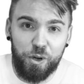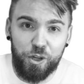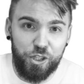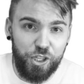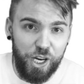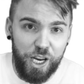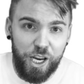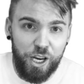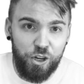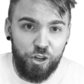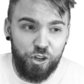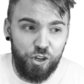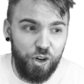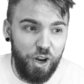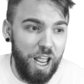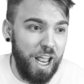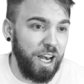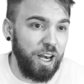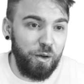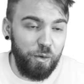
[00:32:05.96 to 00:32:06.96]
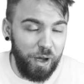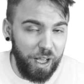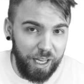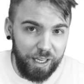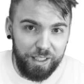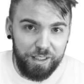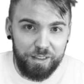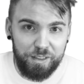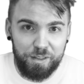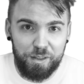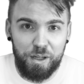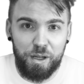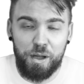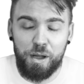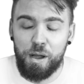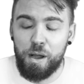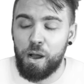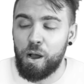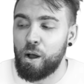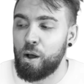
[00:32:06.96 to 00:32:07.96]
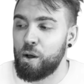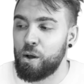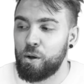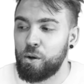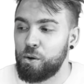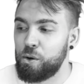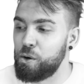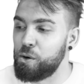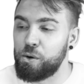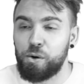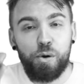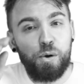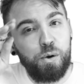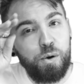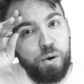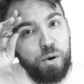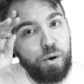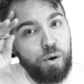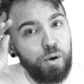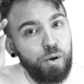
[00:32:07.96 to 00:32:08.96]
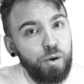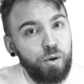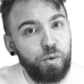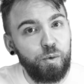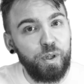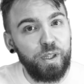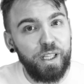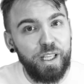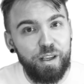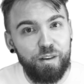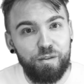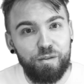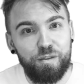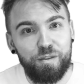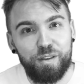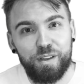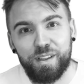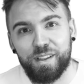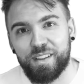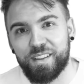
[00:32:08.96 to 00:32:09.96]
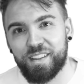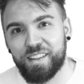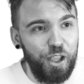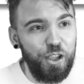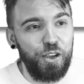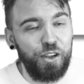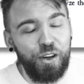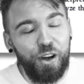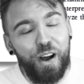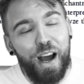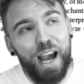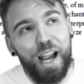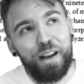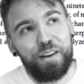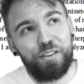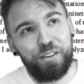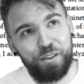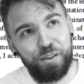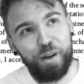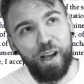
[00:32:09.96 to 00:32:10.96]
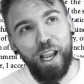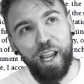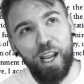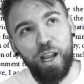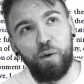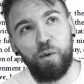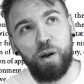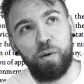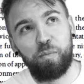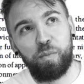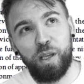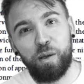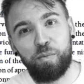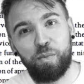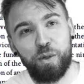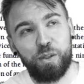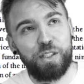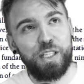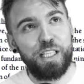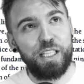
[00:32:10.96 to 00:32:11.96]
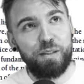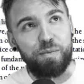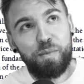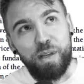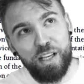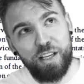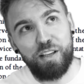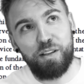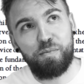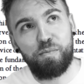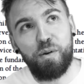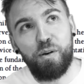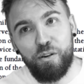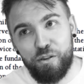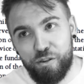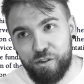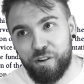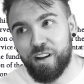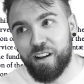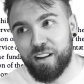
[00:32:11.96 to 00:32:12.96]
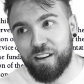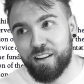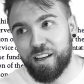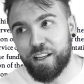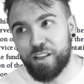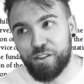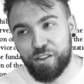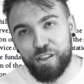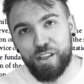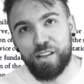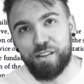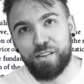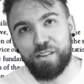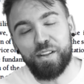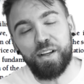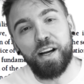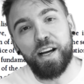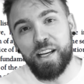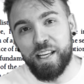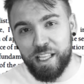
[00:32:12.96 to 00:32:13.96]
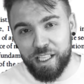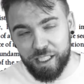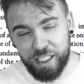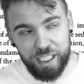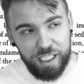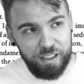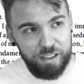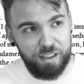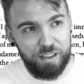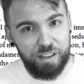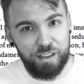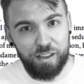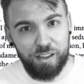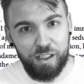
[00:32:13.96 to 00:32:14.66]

or change anyway. Whew, relief. You know, I do hate when people dismiss Baudrillard as just a nihilist.